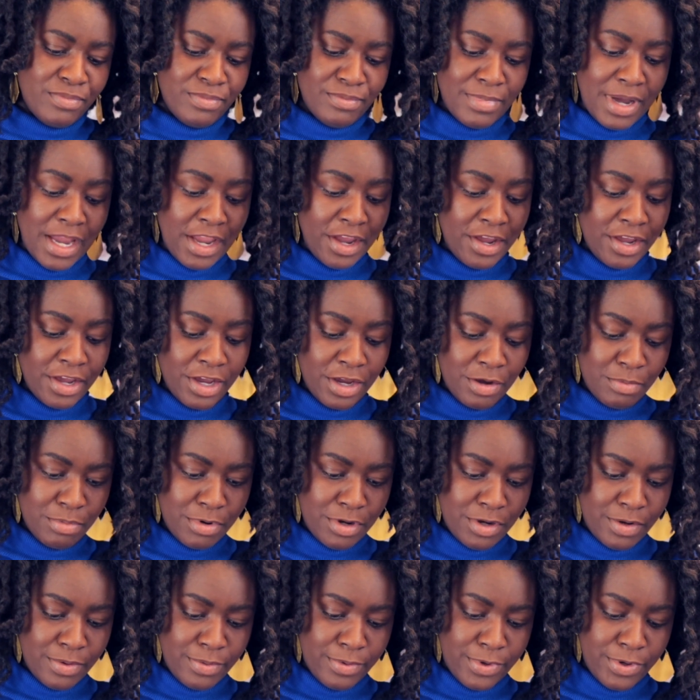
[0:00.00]

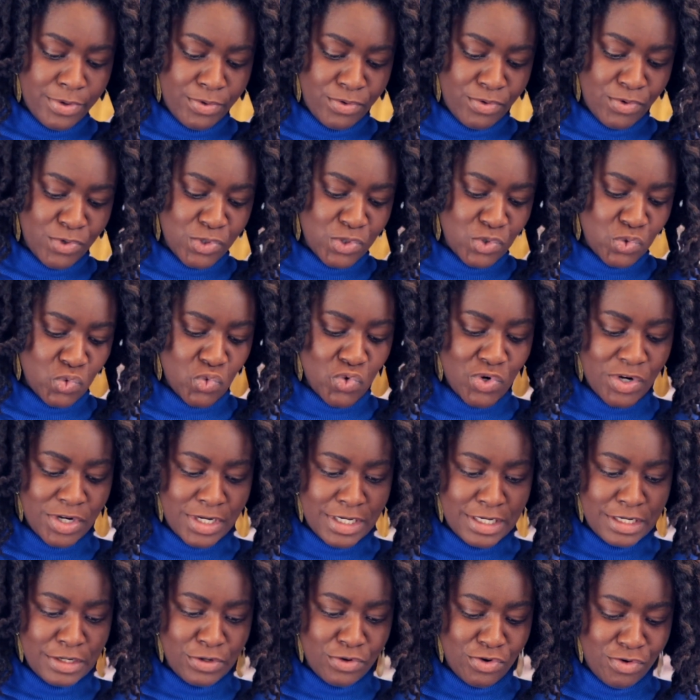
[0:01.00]
herbal or
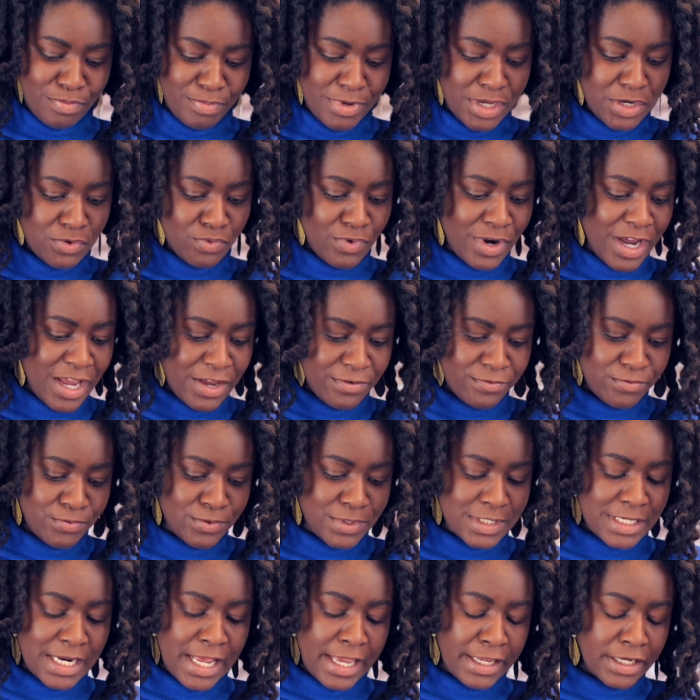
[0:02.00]
dual or midwife
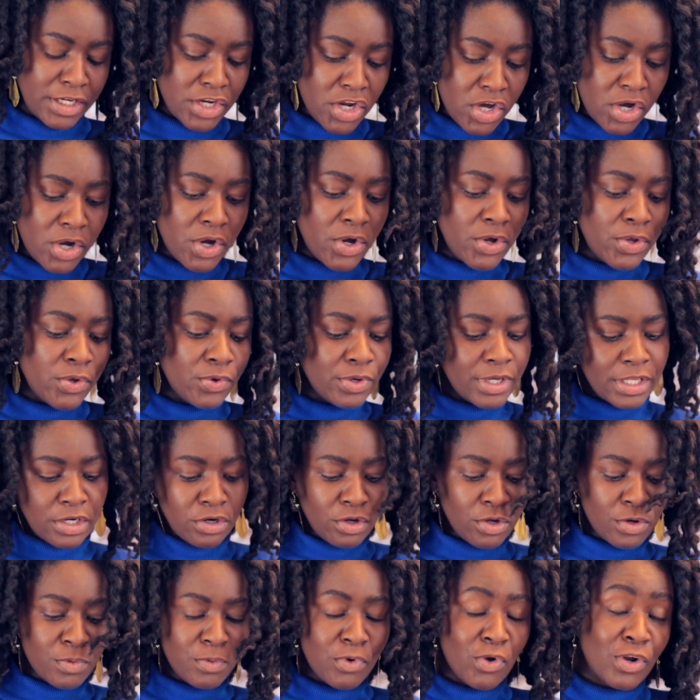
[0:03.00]
was like, no, you
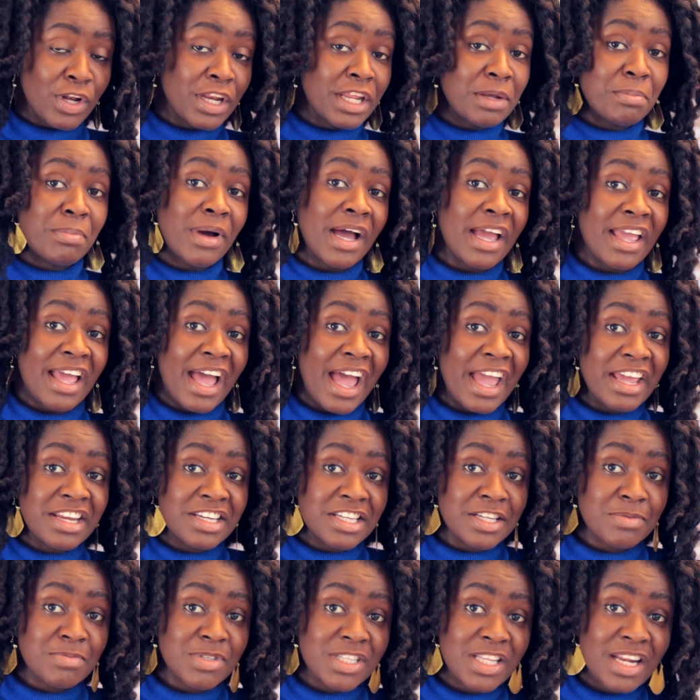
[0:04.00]
cannot only buy
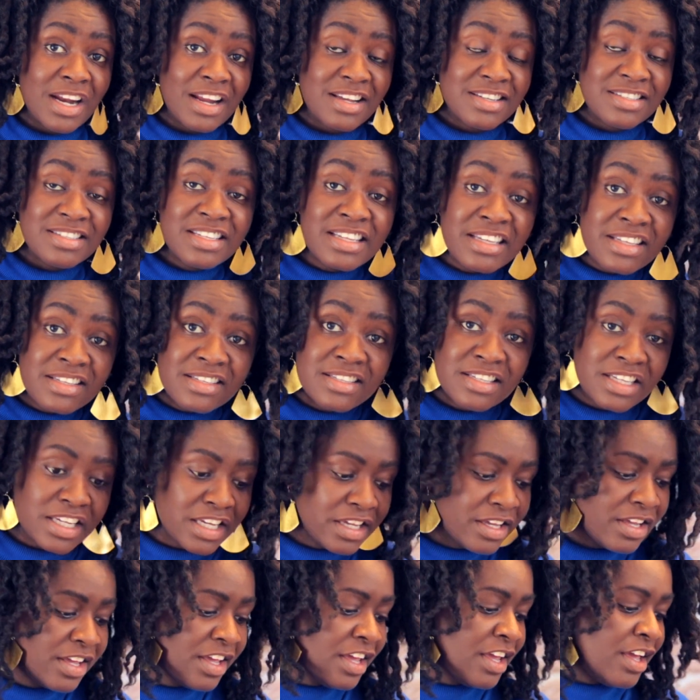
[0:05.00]
items that are
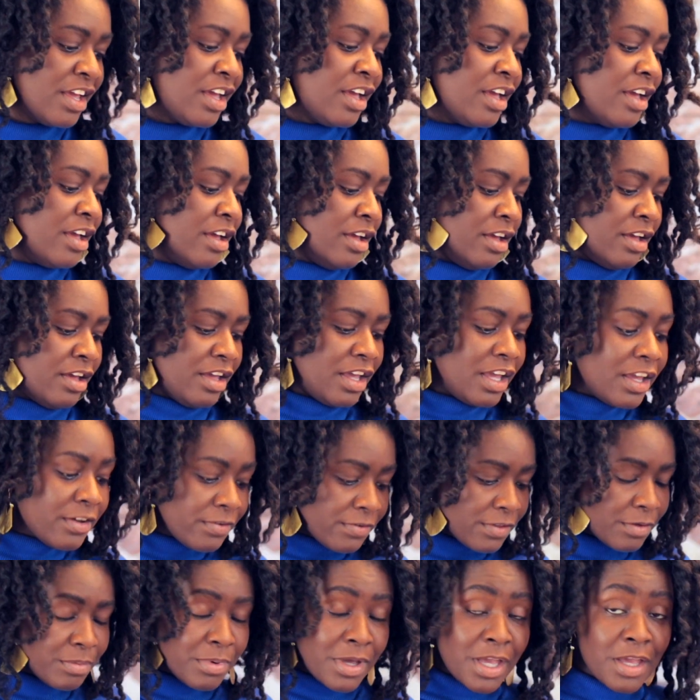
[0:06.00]
60.
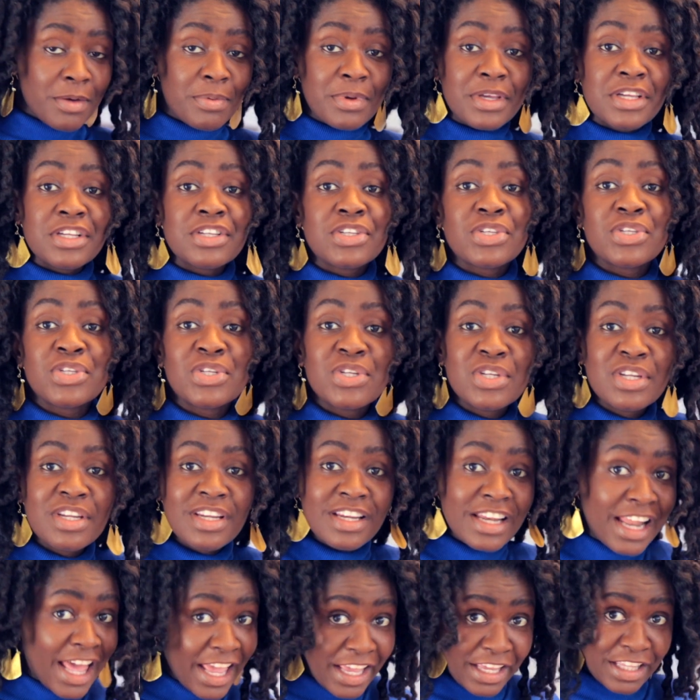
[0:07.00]
If the baby is
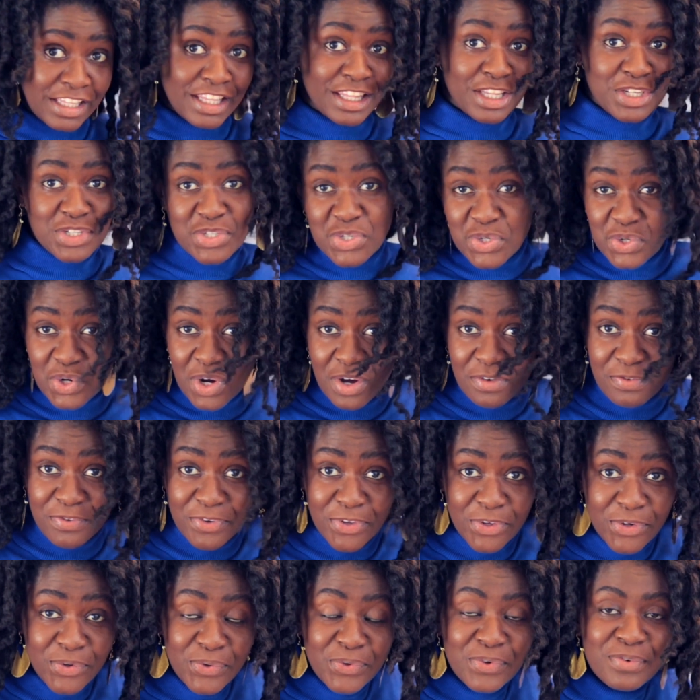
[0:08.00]
like the two of
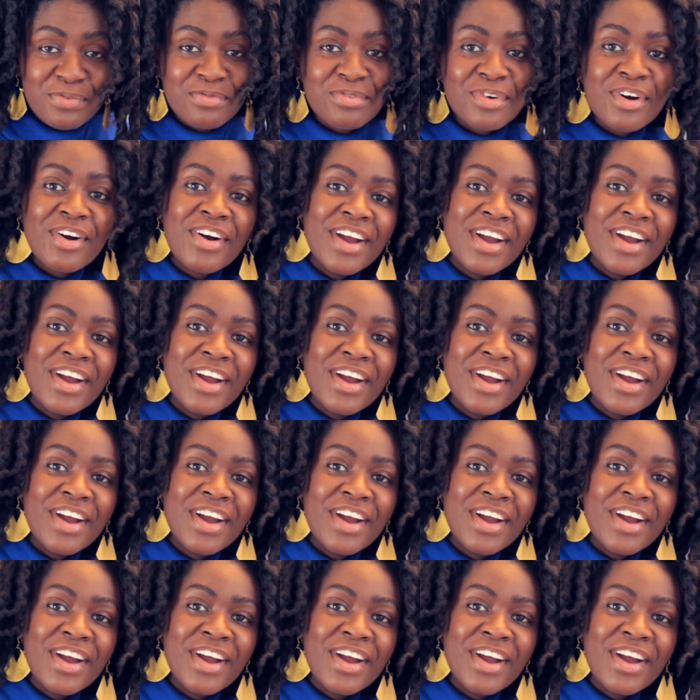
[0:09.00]
you,